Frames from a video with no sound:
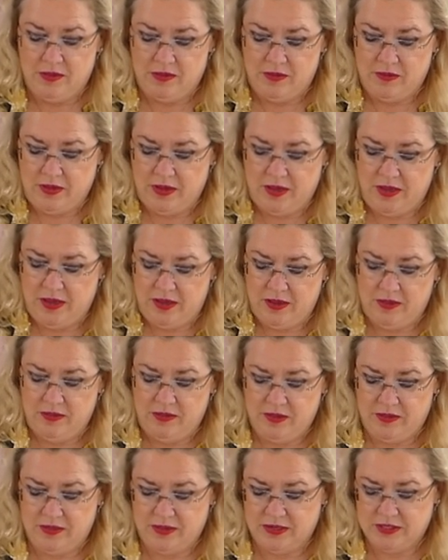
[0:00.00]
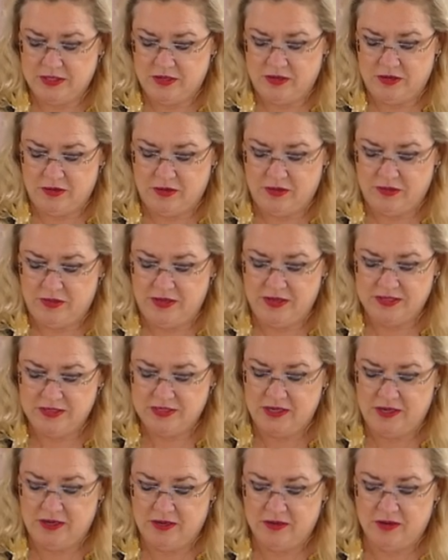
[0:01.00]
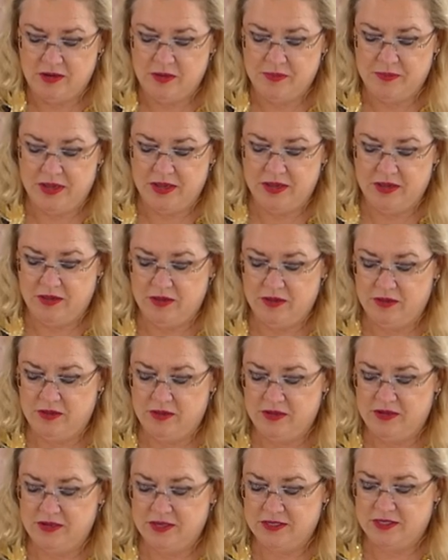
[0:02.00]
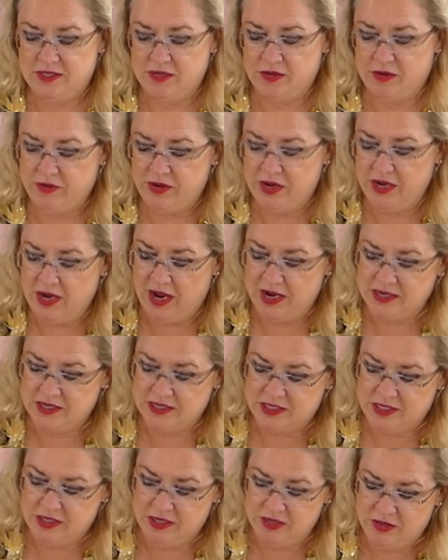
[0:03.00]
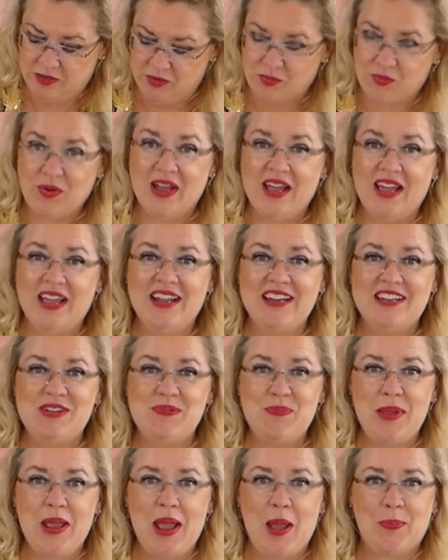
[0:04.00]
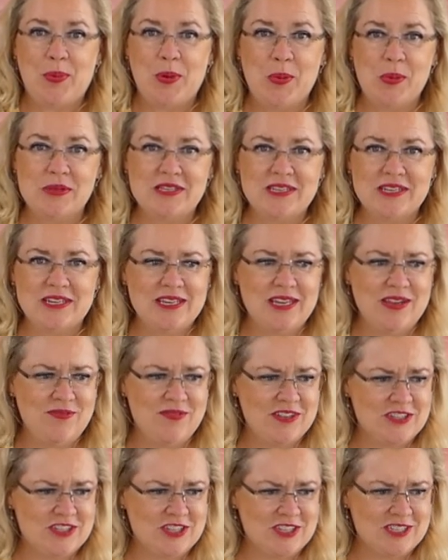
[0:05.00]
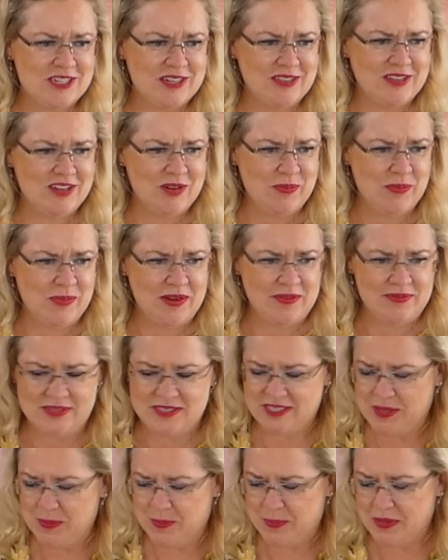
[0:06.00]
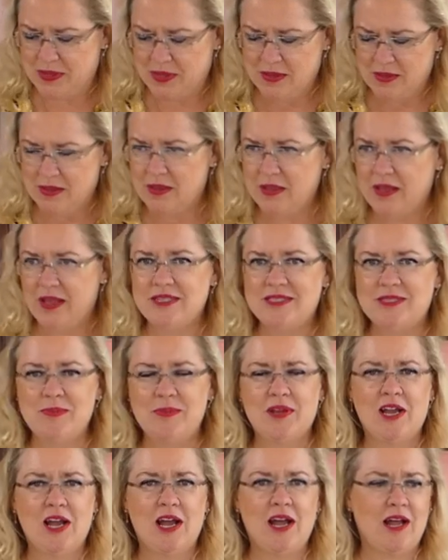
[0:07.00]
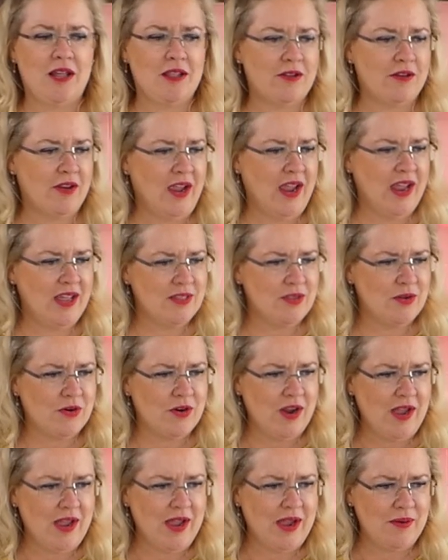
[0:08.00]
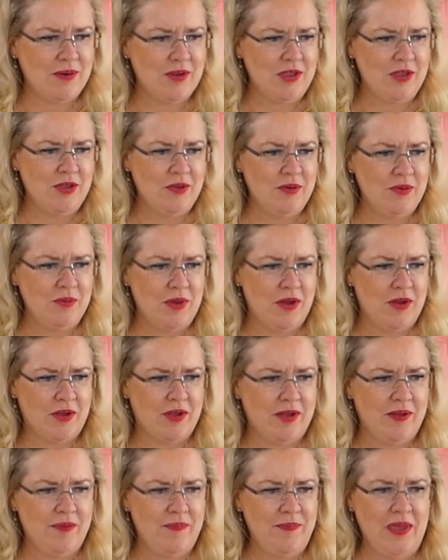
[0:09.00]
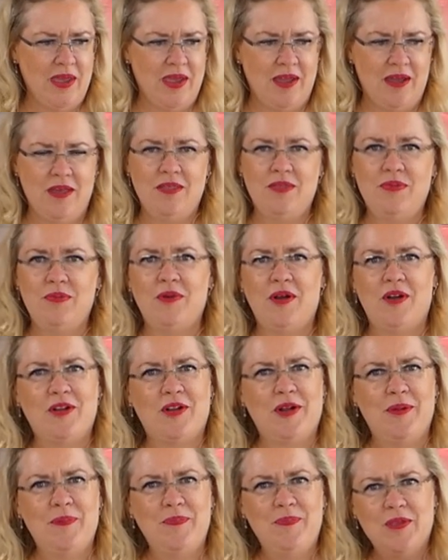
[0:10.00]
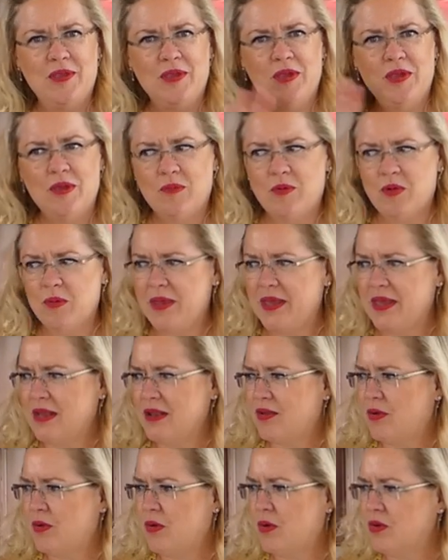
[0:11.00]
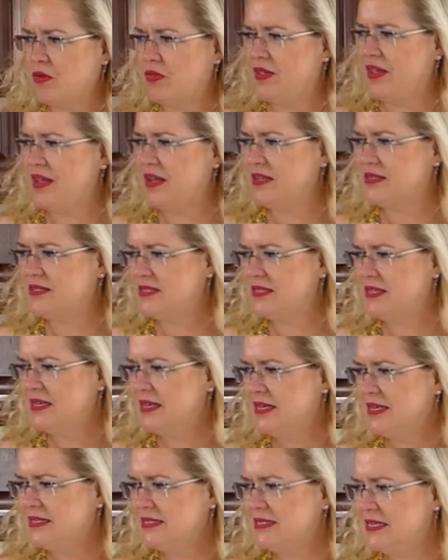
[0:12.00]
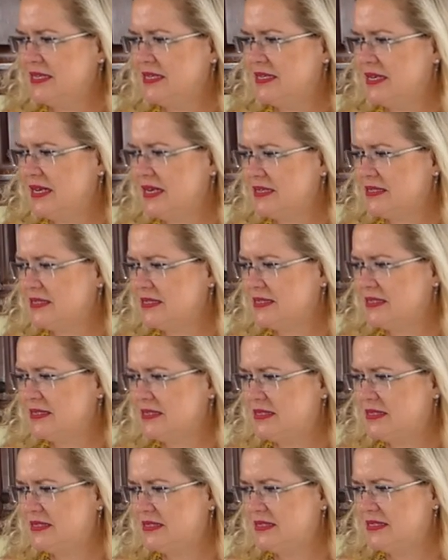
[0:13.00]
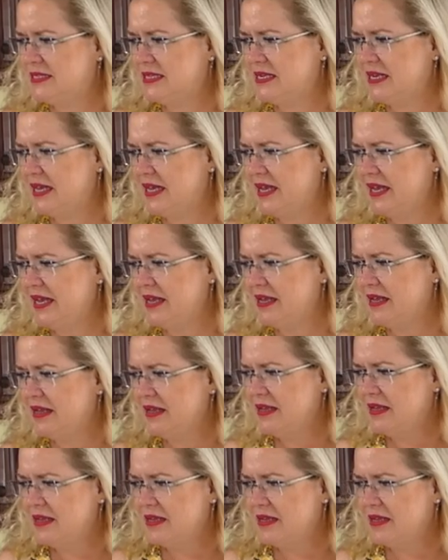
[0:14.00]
Okay, I think that's all our things in here. Oh my good goodness. The green, I just knew the red pepper was going to give this just a little bit of zip and some color. Hey Laura, how are you? Welcome. Head, welcome. We're making corn things to uh, today.